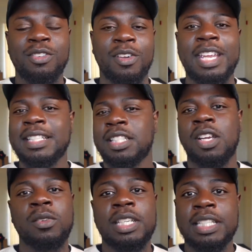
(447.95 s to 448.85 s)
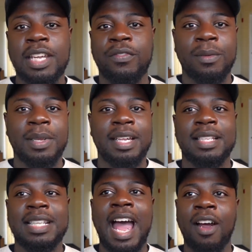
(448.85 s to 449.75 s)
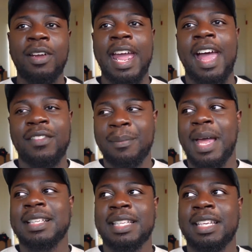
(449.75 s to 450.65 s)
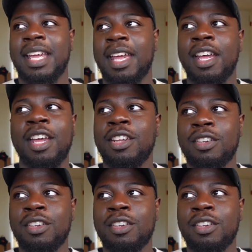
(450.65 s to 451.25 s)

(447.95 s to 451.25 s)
You know, that's totally different because I already have in the mindset that,